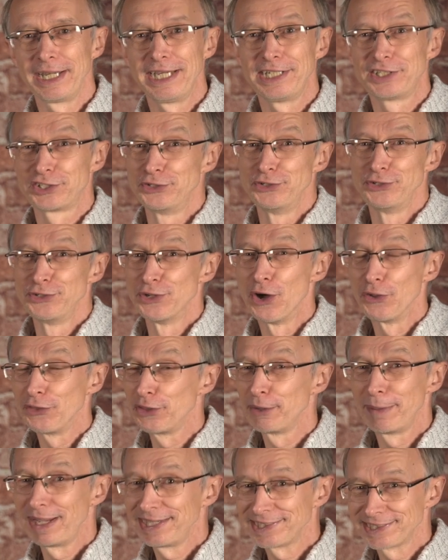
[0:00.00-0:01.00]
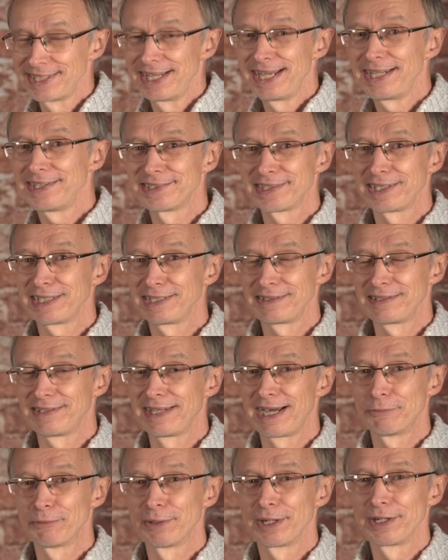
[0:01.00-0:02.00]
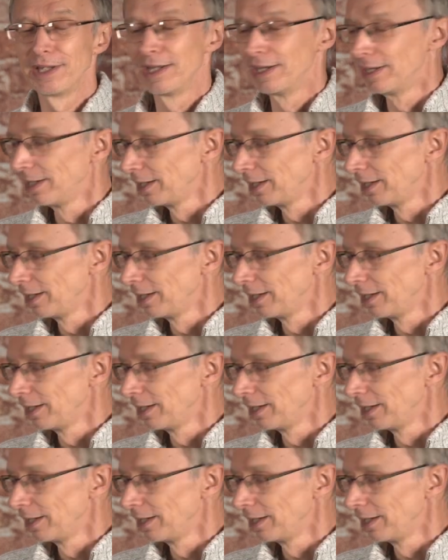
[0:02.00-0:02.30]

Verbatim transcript: It's not the best lens, that one.